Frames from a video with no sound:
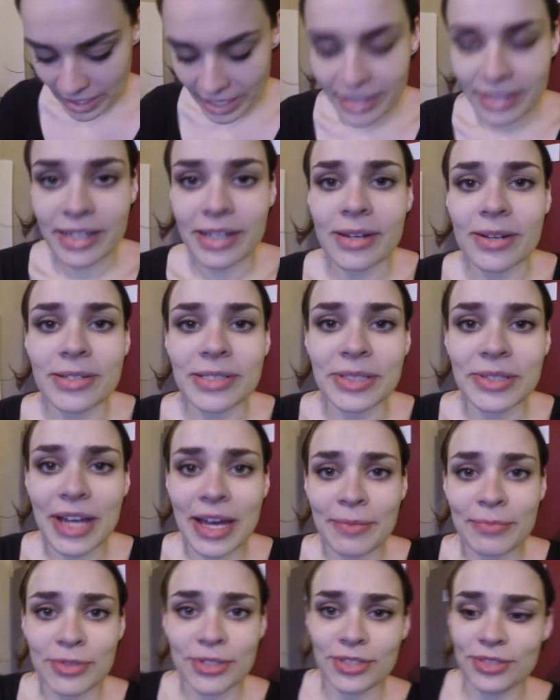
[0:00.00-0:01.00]
And I also
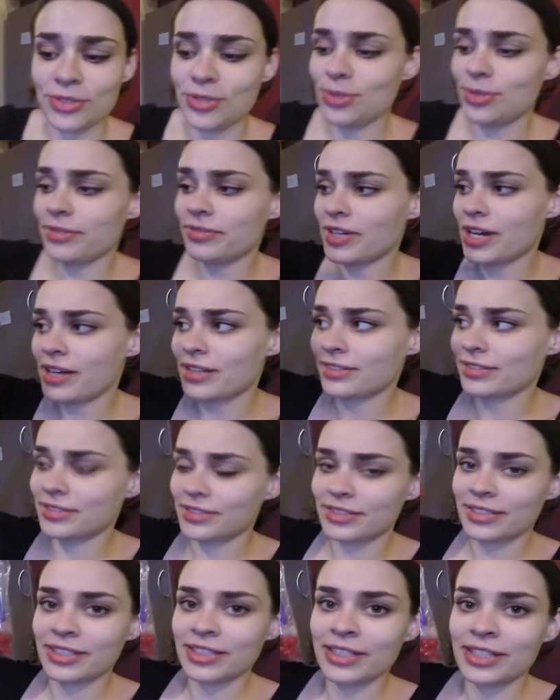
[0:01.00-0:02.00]
happen to have
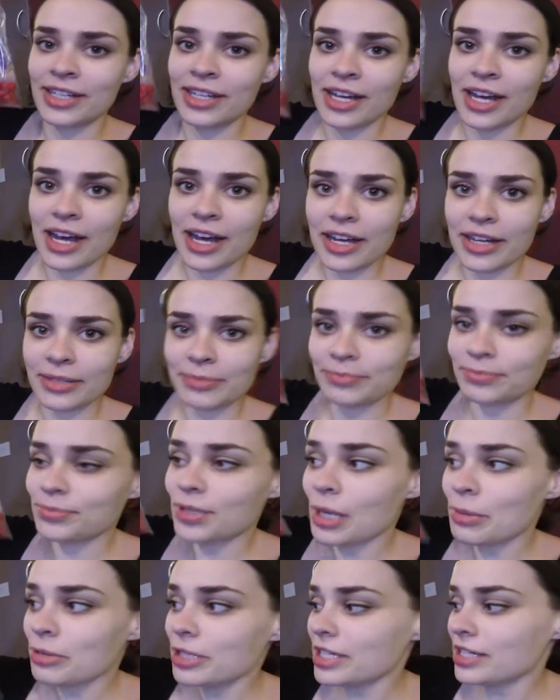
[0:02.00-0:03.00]
gotten
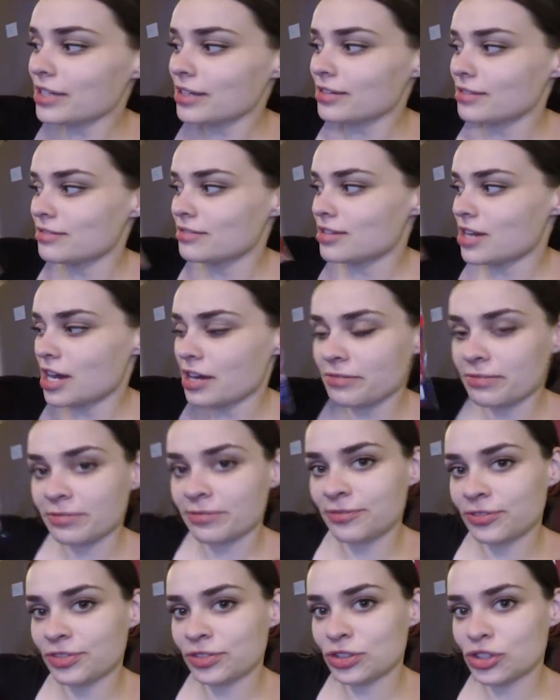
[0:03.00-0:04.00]
probably
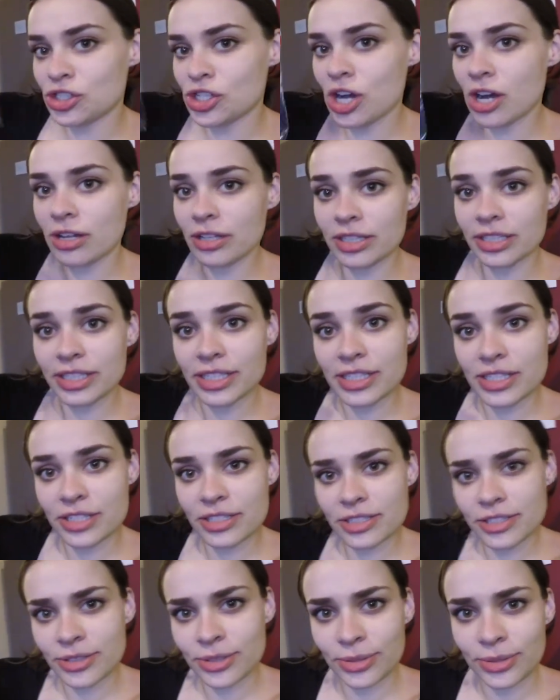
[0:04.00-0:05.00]
enough chocolate
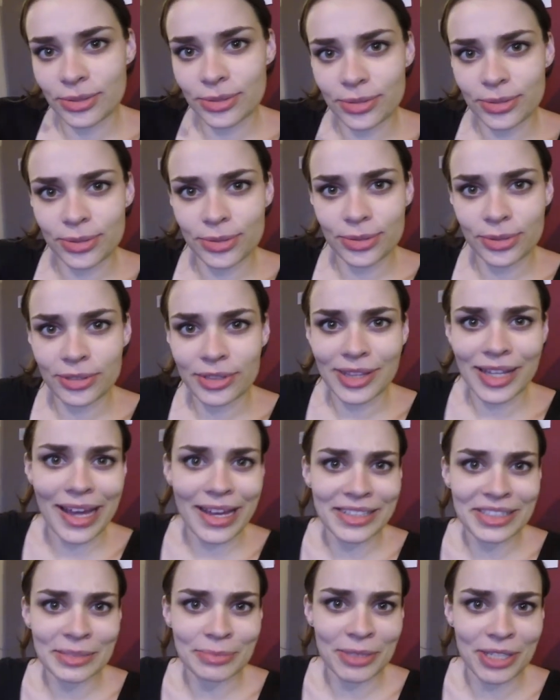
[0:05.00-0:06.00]
to
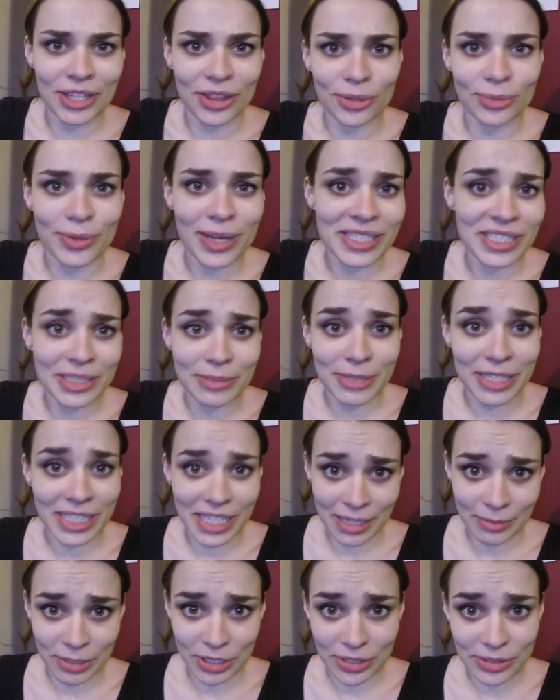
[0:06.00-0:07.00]
last me the rest of my
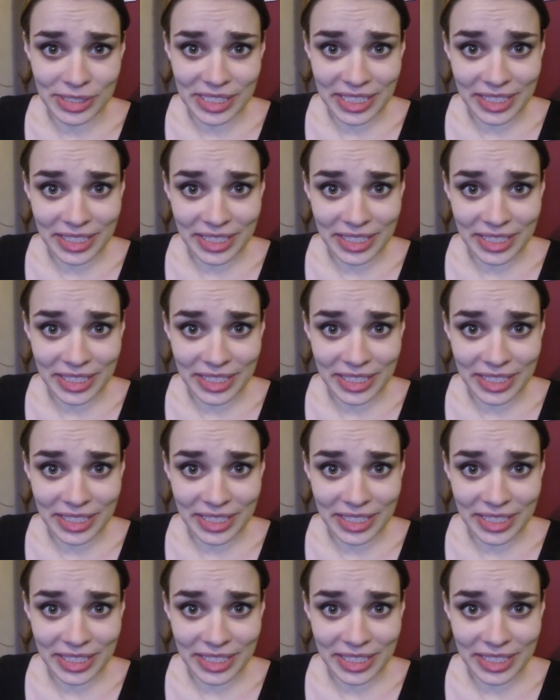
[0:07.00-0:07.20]
time in New